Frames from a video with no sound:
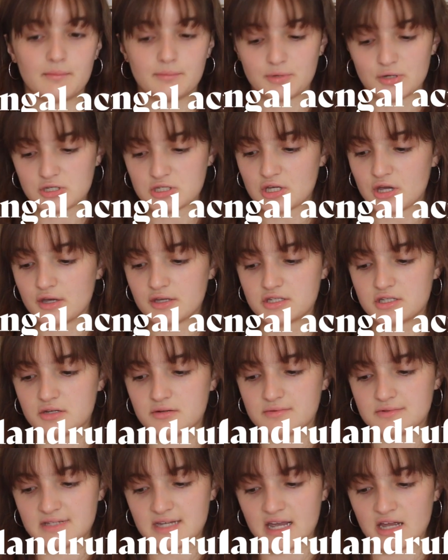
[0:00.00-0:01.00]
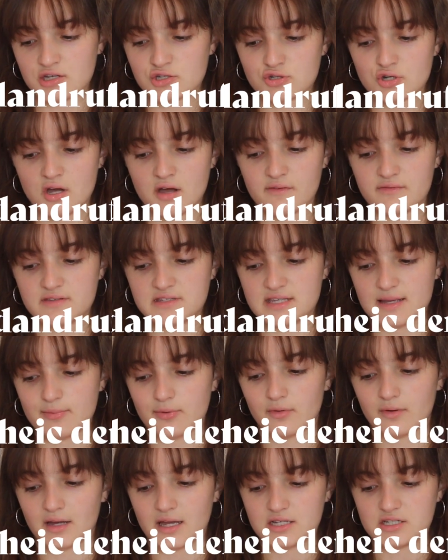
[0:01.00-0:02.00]
There's also dandruff,
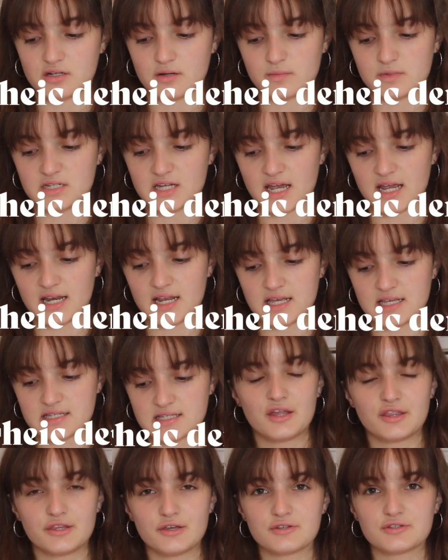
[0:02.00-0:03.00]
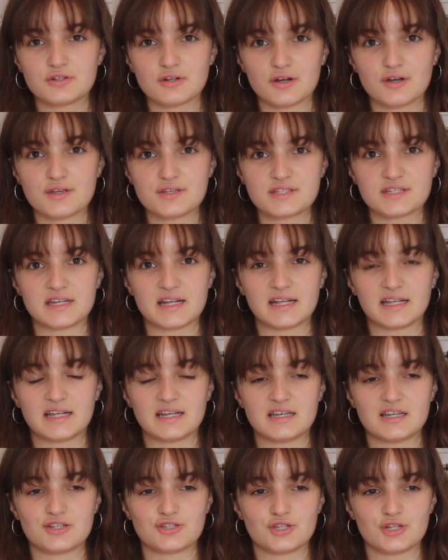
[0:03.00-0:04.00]
seborrheic dermatitis. Those are all skin
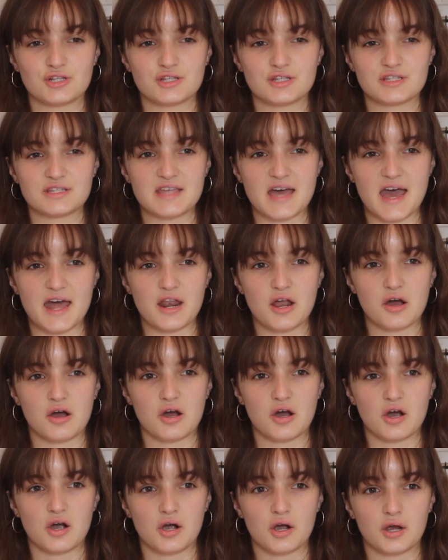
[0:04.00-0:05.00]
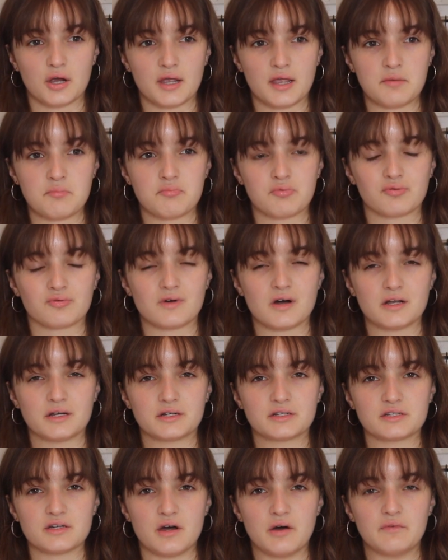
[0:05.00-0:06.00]
conditions that are a
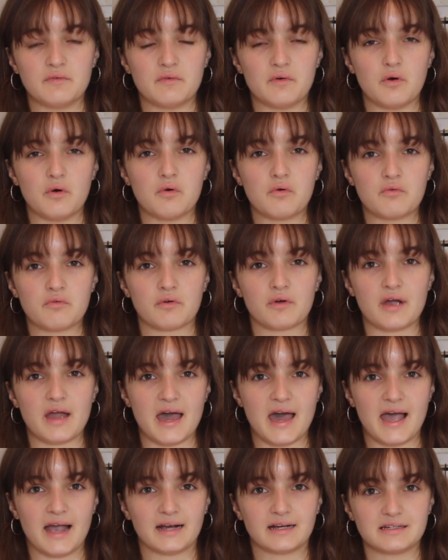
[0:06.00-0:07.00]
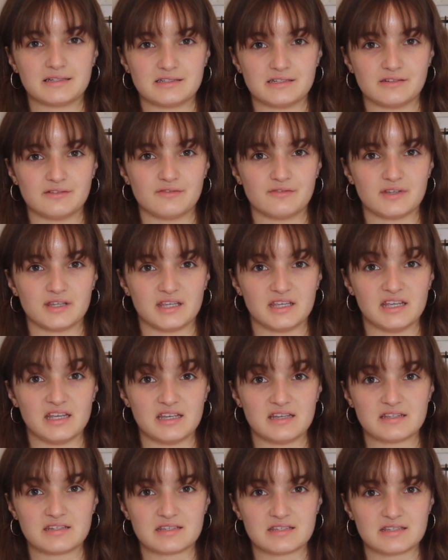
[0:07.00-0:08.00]
product of overactive
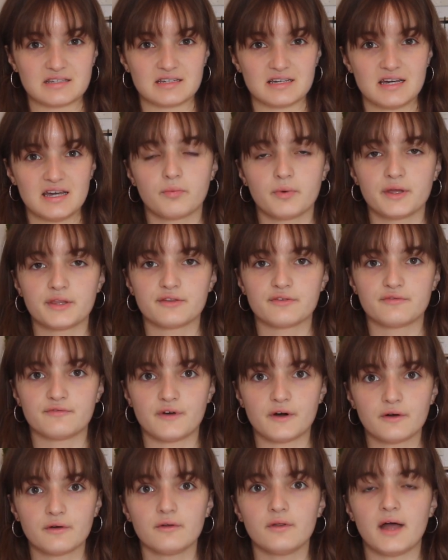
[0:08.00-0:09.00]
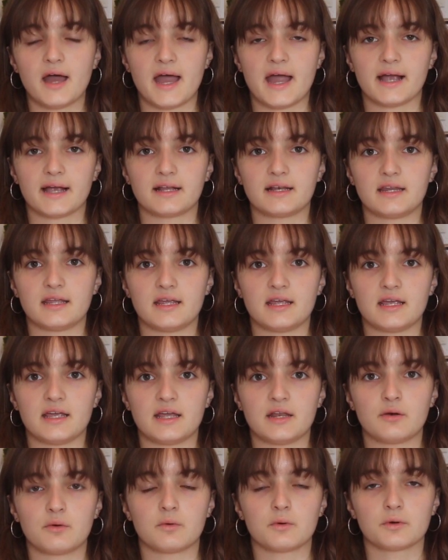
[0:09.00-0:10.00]
yeast. With fungal acne,
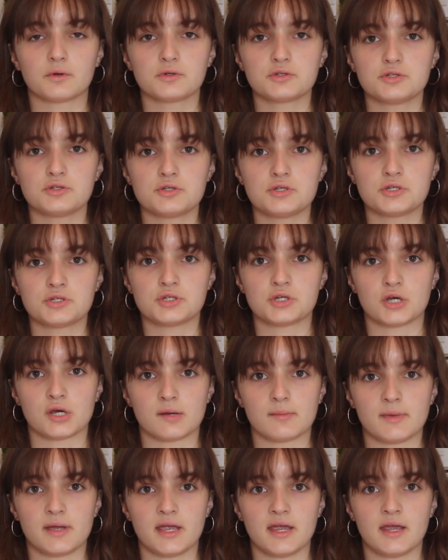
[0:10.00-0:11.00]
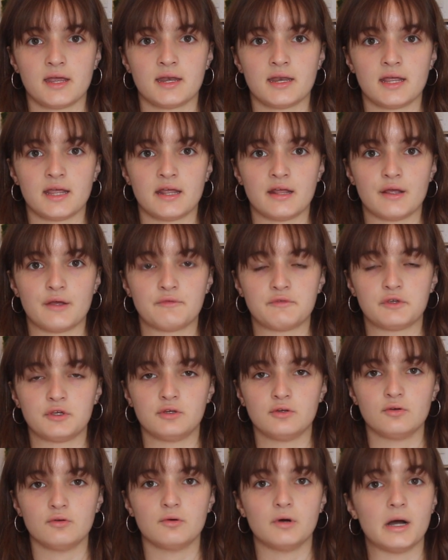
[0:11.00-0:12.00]
in order to determine if
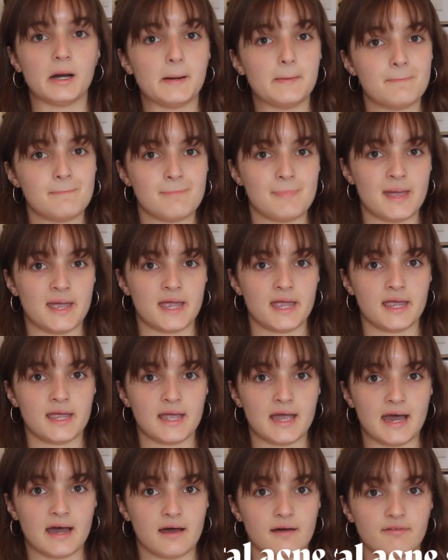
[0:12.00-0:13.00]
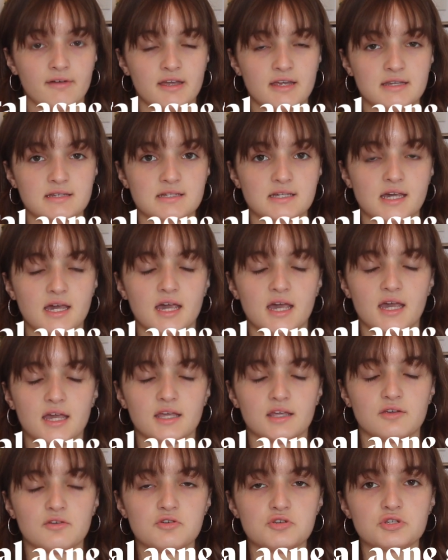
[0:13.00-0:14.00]
you may have it,
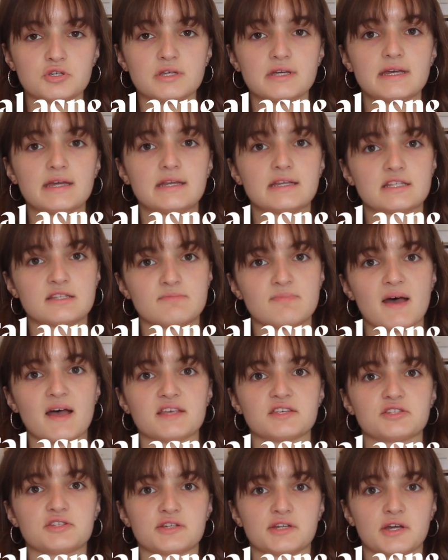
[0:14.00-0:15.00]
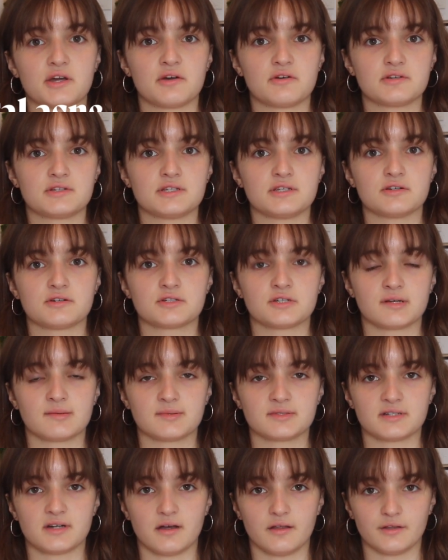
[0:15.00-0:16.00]
usually it is best to go to your
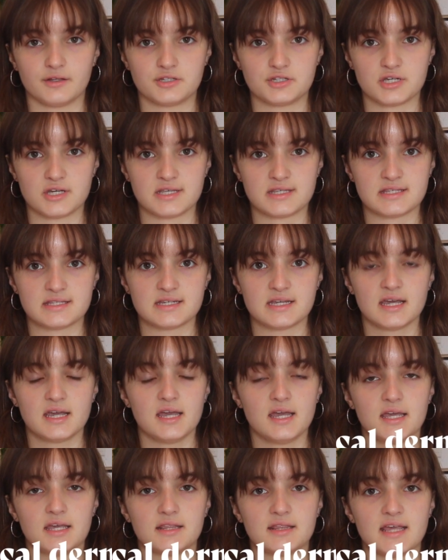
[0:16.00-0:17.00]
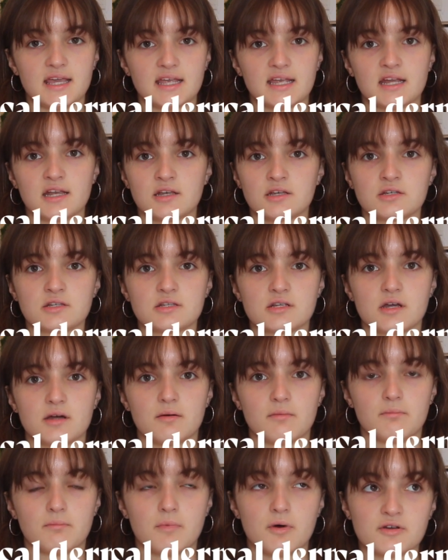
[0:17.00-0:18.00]
dermatologist. They can
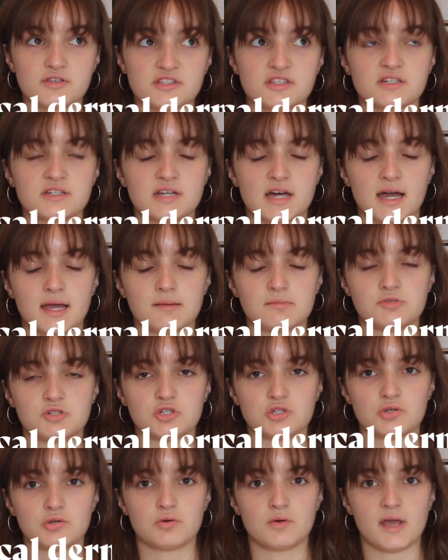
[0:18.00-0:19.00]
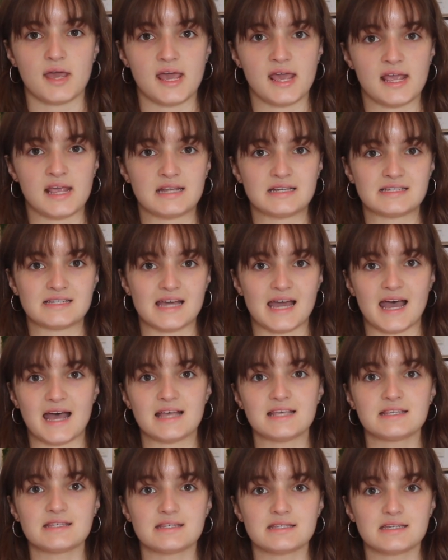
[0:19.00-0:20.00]
most of the time do a
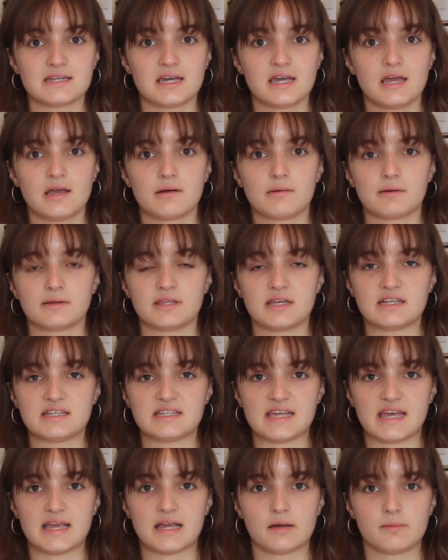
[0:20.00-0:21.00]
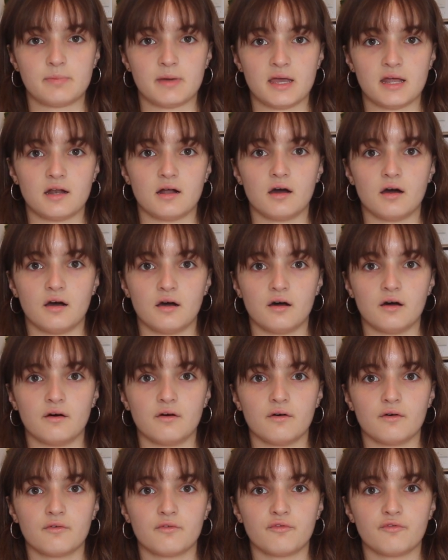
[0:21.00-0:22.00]
test where they take a bit
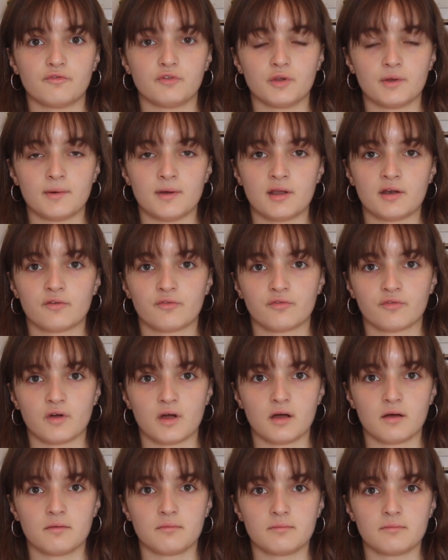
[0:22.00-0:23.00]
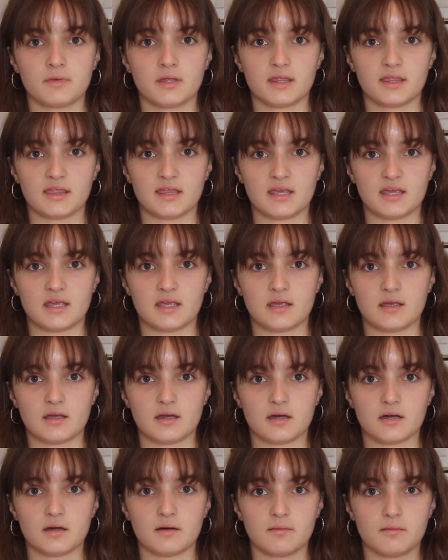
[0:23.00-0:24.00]
of fluid from
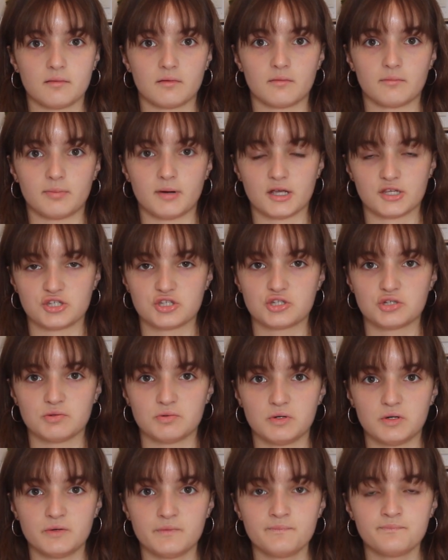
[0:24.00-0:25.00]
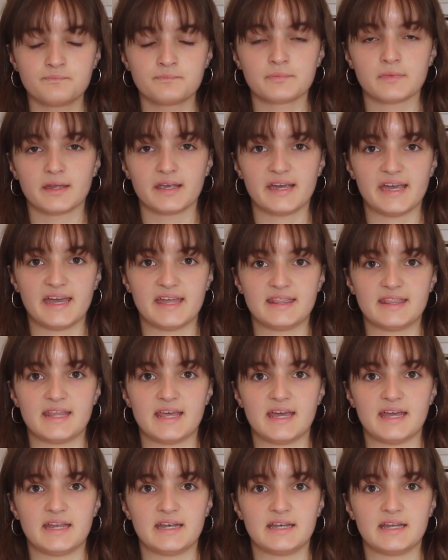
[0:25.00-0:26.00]
the pustule and
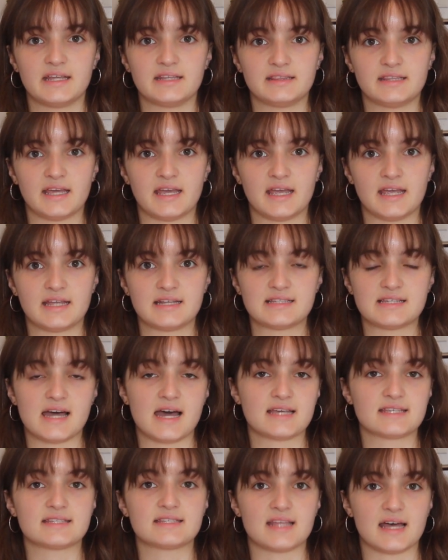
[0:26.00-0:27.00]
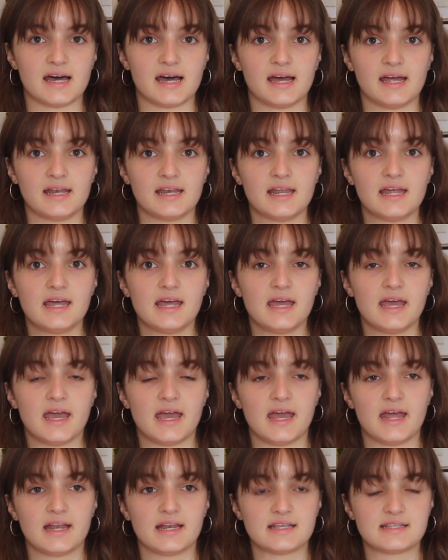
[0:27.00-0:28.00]
then they test that,
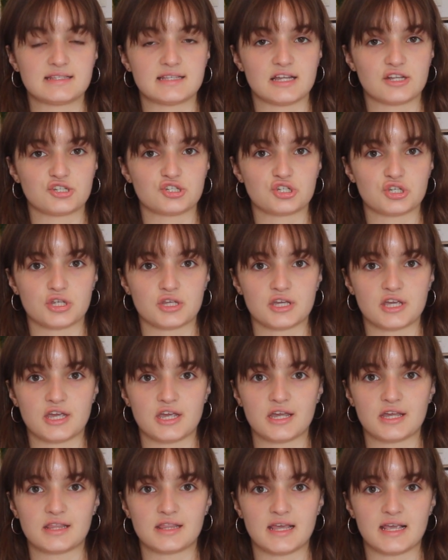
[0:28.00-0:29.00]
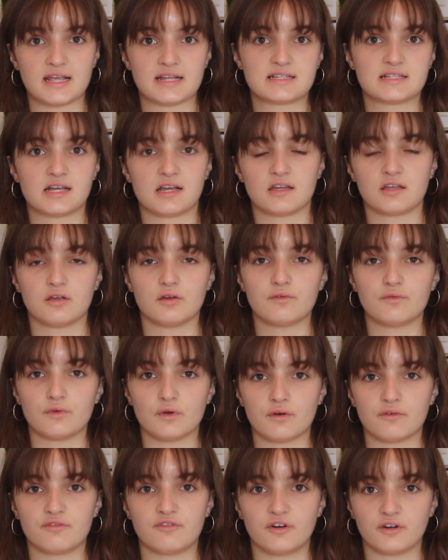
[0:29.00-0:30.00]
and essentially they could tell you if
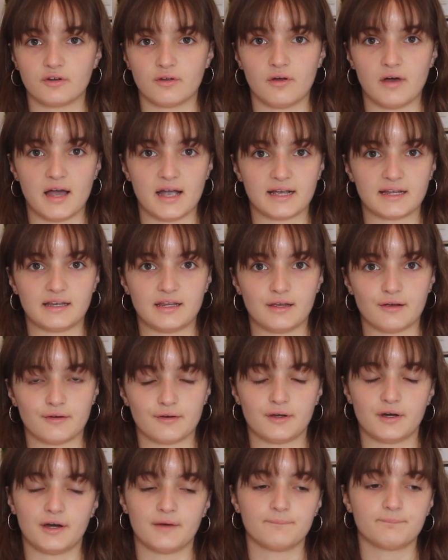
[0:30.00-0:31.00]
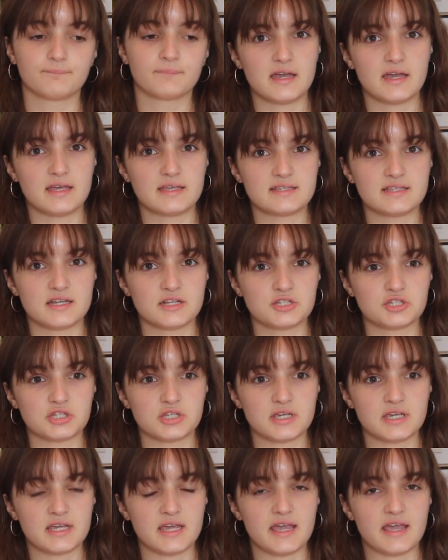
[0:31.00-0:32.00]
you have fungal acne or not.
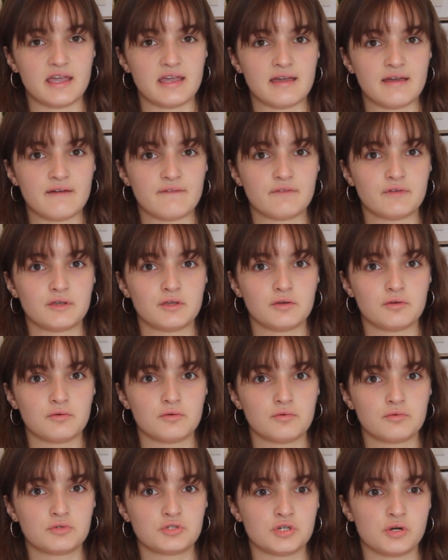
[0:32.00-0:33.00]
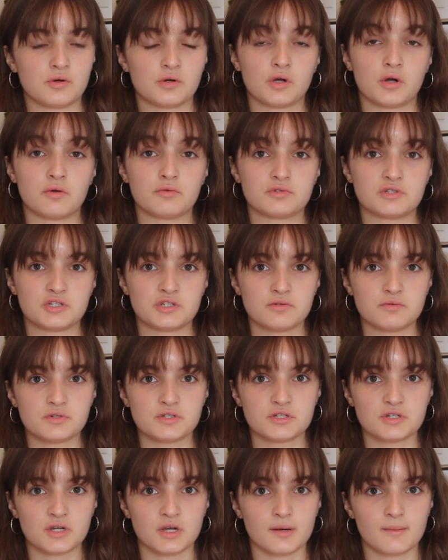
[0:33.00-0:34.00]
Essentially, if you don't go to a
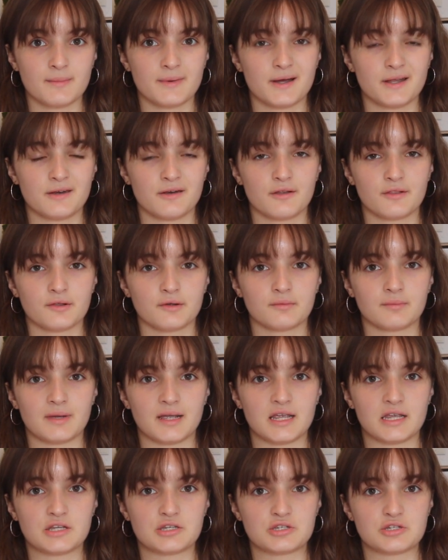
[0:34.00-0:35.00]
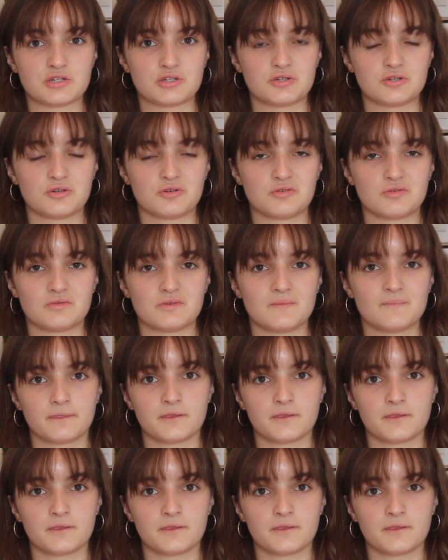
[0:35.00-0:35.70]
derm, another way to